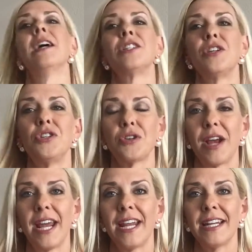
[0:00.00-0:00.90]
to
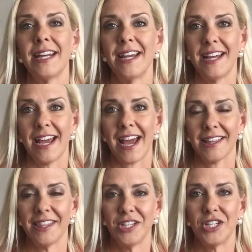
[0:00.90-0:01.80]
train
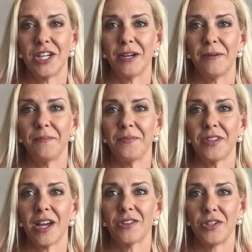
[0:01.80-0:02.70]
at the gym
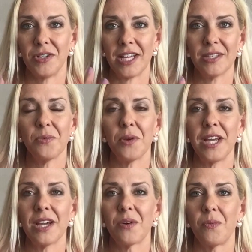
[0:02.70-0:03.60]
2 days a
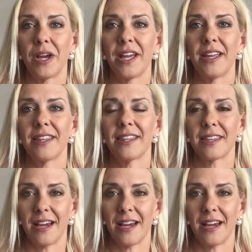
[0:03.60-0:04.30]
week with